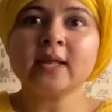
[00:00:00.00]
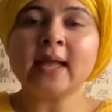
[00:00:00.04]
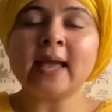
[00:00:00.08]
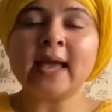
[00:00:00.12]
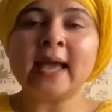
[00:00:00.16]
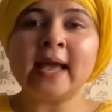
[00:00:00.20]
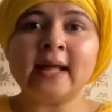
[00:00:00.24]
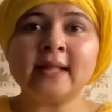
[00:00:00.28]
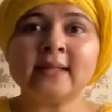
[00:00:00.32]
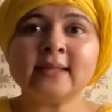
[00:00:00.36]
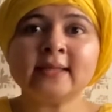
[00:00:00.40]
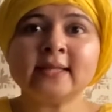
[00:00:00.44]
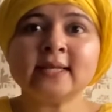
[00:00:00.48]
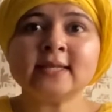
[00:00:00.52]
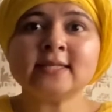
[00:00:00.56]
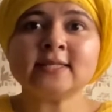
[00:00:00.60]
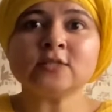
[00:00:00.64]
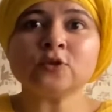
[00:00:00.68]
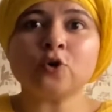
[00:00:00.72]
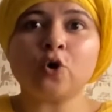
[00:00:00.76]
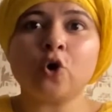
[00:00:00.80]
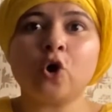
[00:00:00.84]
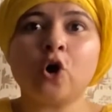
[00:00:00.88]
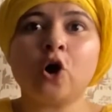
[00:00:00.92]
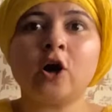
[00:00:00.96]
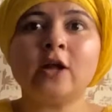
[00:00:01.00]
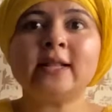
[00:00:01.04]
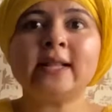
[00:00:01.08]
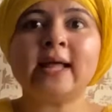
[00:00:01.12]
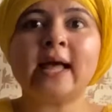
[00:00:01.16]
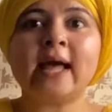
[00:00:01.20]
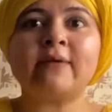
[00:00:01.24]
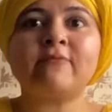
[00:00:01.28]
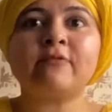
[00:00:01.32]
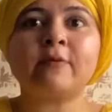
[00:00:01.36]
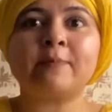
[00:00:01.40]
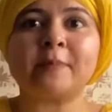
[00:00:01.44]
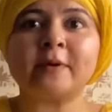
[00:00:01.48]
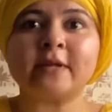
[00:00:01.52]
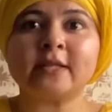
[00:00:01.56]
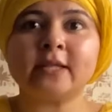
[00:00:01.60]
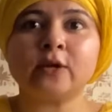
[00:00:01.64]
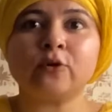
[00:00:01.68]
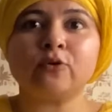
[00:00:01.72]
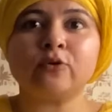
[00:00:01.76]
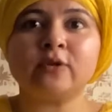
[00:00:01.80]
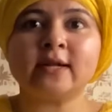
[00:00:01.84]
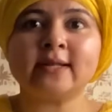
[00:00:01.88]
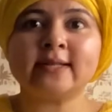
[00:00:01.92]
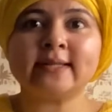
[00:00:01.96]
And these all have a
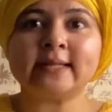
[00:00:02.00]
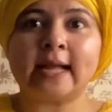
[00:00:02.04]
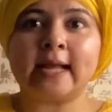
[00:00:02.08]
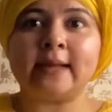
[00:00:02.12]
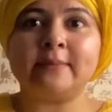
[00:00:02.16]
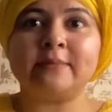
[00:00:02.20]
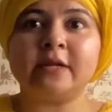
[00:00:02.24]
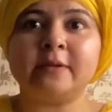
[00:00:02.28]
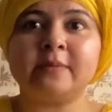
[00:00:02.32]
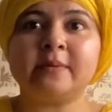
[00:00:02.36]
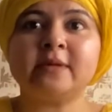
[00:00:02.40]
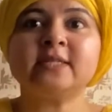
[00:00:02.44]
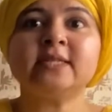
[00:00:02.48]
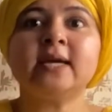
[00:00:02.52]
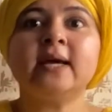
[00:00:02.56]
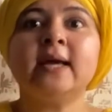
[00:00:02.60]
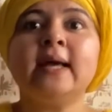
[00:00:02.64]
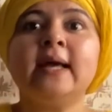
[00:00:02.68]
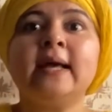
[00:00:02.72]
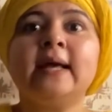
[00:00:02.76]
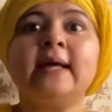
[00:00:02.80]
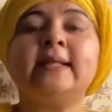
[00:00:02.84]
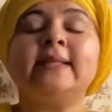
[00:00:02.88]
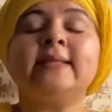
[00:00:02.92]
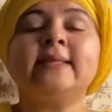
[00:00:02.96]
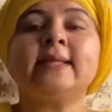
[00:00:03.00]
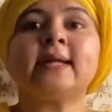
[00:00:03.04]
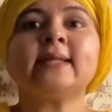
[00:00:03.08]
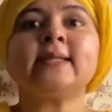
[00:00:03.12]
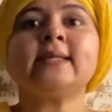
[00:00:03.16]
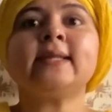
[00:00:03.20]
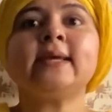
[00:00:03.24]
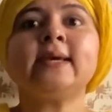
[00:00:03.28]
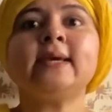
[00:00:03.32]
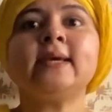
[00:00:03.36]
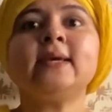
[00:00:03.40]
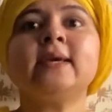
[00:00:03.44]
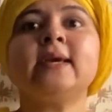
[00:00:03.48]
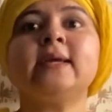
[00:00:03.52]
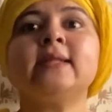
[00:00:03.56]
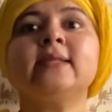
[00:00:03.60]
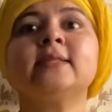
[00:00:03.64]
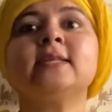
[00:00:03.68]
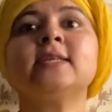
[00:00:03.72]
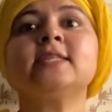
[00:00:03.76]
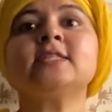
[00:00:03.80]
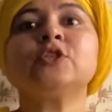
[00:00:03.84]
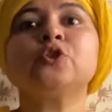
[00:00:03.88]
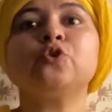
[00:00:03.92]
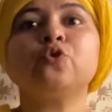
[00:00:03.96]
particular time limit. Nothing in
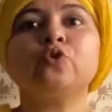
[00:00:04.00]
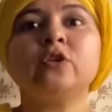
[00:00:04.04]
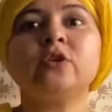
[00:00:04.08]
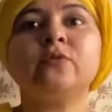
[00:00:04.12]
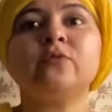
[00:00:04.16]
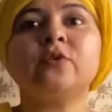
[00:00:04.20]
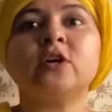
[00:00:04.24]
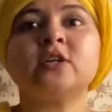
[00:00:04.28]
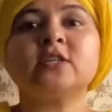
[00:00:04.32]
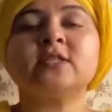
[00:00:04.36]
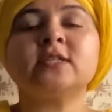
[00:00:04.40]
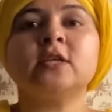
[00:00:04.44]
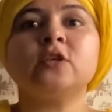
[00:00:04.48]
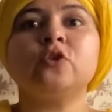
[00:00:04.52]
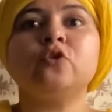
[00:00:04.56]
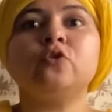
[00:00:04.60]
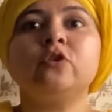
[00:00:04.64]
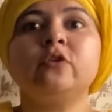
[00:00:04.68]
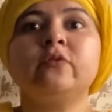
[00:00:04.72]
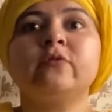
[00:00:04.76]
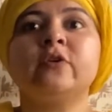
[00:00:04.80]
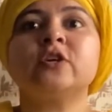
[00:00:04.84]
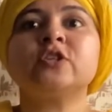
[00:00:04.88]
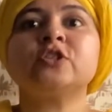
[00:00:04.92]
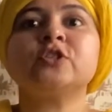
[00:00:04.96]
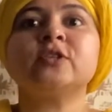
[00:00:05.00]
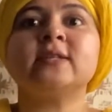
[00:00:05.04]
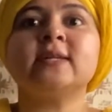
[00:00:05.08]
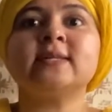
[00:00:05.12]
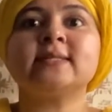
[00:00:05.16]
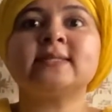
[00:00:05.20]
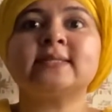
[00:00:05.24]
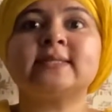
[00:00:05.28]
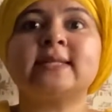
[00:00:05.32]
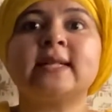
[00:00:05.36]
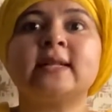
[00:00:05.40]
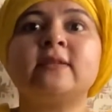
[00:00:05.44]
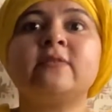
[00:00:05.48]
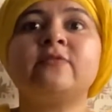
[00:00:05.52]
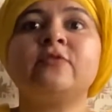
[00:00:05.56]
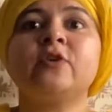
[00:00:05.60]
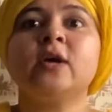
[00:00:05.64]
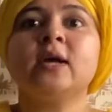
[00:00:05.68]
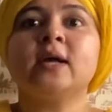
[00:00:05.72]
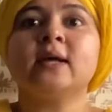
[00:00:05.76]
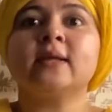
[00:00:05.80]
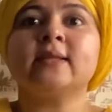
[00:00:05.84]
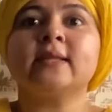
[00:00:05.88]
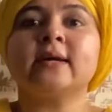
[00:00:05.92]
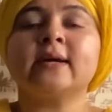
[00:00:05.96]
this universe, the universe in
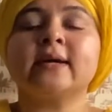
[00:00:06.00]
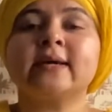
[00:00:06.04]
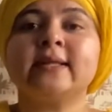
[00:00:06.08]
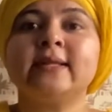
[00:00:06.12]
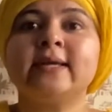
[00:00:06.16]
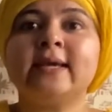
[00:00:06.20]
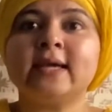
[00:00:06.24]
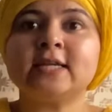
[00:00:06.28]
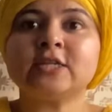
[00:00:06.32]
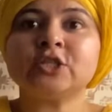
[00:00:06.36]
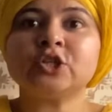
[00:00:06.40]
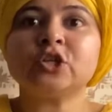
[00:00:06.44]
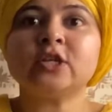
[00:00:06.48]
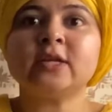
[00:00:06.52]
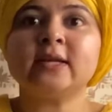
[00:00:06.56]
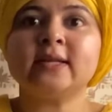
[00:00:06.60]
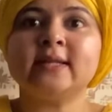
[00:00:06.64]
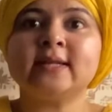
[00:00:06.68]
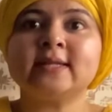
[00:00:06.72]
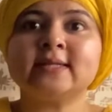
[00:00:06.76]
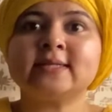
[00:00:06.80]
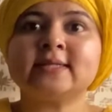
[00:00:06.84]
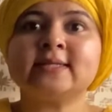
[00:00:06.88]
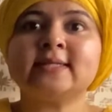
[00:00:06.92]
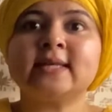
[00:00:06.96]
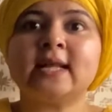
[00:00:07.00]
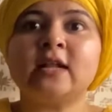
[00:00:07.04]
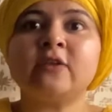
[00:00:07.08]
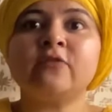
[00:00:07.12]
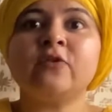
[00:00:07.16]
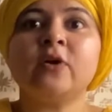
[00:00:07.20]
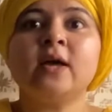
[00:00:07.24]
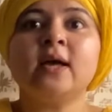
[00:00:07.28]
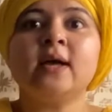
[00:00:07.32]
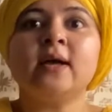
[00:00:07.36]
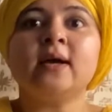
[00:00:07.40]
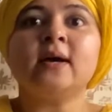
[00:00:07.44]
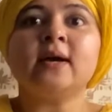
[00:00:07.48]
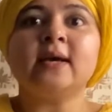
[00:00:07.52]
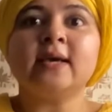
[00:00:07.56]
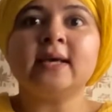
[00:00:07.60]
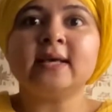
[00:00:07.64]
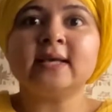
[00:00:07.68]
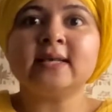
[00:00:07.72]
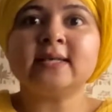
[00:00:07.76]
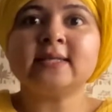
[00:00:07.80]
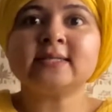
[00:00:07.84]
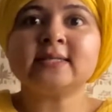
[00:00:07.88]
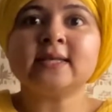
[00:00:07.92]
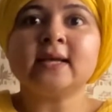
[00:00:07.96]
itself, the creation in itself
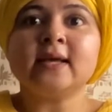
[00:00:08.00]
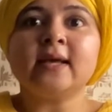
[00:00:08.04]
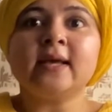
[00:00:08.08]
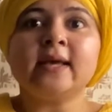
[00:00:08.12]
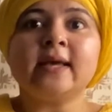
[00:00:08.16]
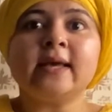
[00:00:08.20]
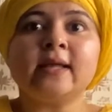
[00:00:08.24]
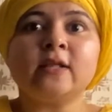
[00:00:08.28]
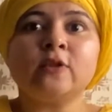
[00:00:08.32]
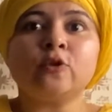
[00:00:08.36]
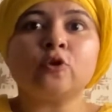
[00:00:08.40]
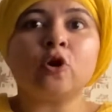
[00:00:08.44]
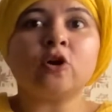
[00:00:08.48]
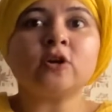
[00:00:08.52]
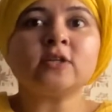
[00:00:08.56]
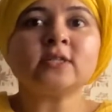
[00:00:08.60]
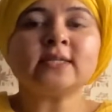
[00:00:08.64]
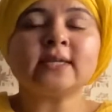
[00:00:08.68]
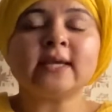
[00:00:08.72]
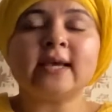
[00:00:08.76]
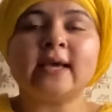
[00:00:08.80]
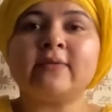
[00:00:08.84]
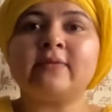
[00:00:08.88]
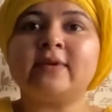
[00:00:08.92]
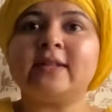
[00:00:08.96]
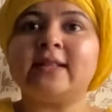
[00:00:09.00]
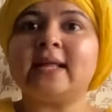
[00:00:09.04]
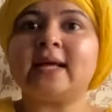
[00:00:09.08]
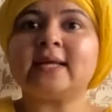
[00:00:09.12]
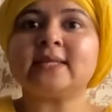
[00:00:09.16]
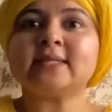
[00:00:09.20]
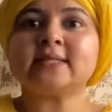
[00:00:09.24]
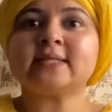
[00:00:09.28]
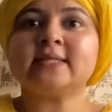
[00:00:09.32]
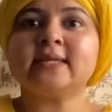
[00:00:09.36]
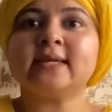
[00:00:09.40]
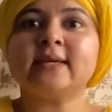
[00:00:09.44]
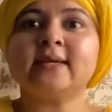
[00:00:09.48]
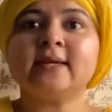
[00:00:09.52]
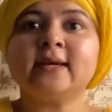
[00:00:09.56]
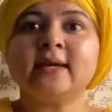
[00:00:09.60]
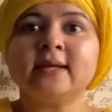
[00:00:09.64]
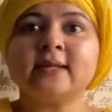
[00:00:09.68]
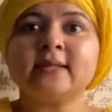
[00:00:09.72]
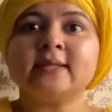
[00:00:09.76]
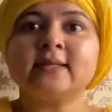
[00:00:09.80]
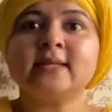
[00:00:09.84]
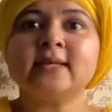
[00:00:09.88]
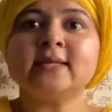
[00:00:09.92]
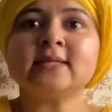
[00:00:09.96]
is not everlasting.
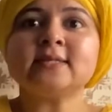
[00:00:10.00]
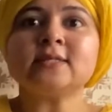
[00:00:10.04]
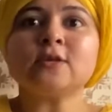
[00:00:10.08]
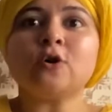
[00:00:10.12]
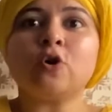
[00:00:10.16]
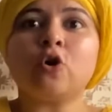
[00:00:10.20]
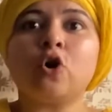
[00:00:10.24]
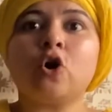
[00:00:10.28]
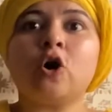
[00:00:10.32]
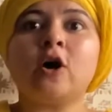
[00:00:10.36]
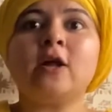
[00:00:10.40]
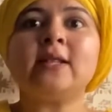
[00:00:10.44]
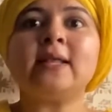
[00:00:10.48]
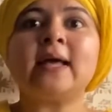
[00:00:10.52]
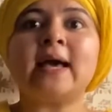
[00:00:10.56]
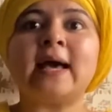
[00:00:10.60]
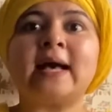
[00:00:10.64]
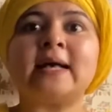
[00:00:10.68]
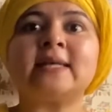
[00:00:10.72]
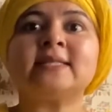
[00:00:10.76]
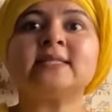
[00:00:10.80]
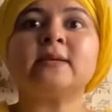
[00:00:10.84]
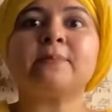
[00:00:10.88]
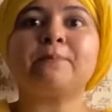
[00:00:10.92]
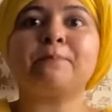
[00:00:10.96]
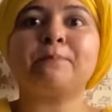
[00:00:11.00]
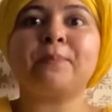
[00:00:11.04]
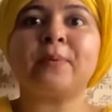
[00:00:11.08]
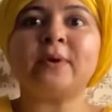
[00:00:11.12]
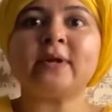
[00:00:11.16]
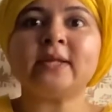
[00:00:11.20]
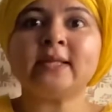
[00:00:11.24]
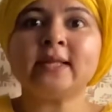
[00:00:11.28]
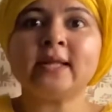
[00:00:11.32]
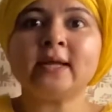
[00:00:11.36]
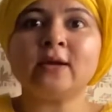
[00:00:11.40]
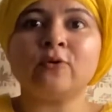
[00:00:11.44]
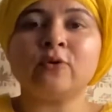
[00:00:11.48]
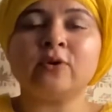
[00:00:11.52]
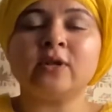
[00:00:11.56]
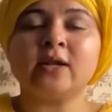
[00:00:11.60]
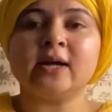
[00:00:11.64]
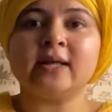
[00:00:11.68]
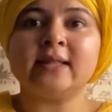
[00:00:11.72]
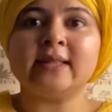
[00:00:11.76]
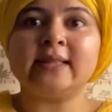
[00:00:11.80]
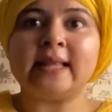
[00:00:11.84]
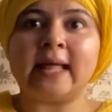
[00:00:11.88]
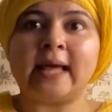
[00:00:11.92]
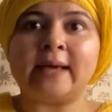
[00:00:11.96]
This all has a
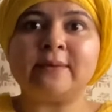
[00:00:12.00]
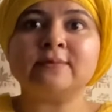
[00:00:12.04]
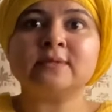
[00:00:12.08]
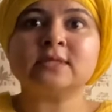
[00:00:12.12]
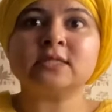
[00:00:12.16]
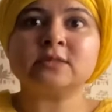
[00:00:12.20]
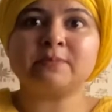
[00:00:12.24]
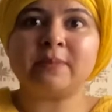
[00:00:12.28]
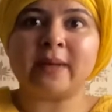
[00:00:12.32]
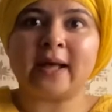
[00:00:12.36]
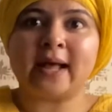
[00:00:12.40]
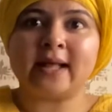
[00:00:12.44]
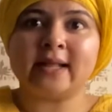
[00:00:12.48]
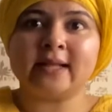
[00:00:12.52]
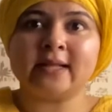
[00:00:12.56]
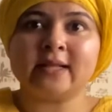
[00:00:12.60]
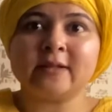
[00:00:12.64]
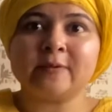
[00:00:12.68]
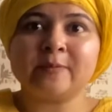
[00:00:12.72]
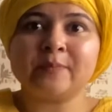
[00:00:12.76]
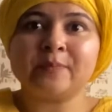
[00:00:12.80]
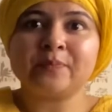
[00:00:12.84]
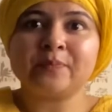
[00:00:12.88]
particular lifespan